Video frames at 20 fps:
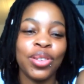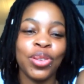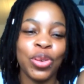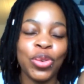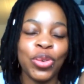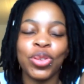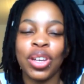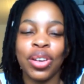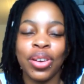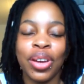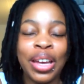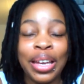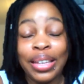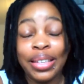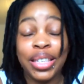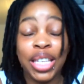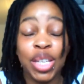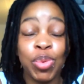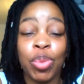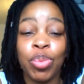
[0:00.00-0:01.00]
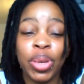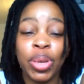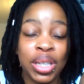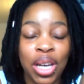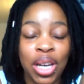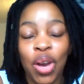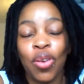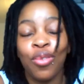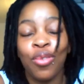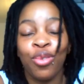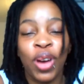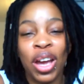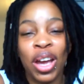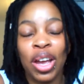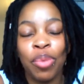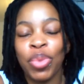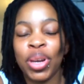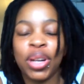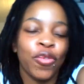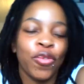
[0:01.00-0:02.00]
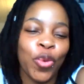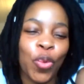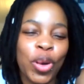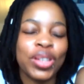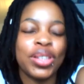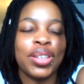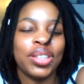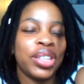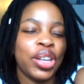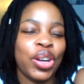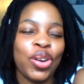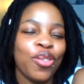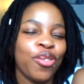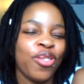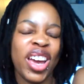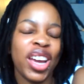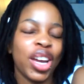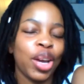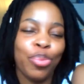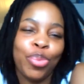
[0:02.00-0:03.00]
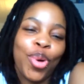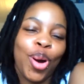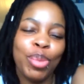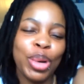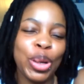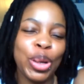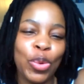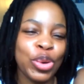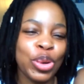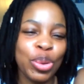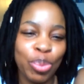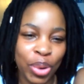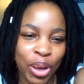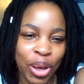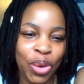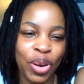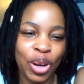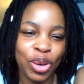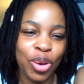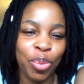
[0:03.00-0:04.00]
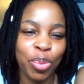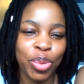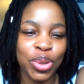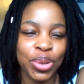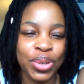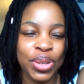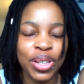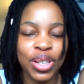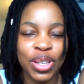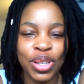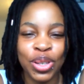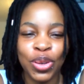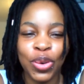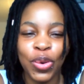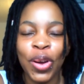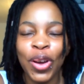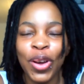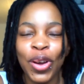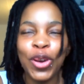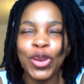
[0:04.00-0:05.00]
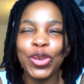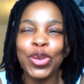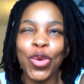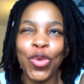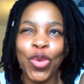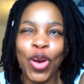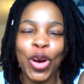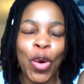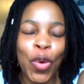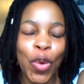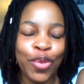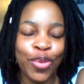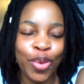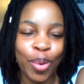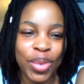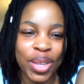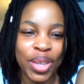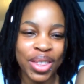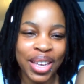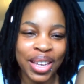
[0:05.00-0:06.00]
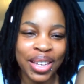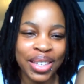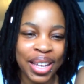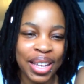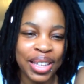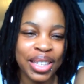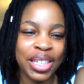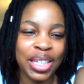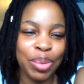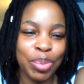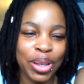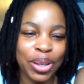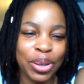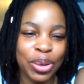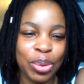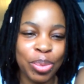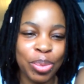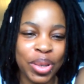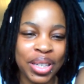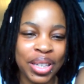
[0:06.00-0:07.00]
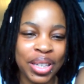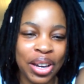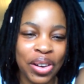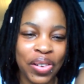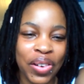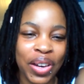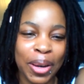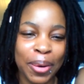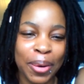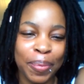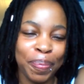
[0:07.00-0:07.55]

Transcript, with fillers: usually seem a bit terrifying, but if it wasn't terrifying, it probably wouldn't be a great opportunity. So don't run away from the things that seem a little bit scary.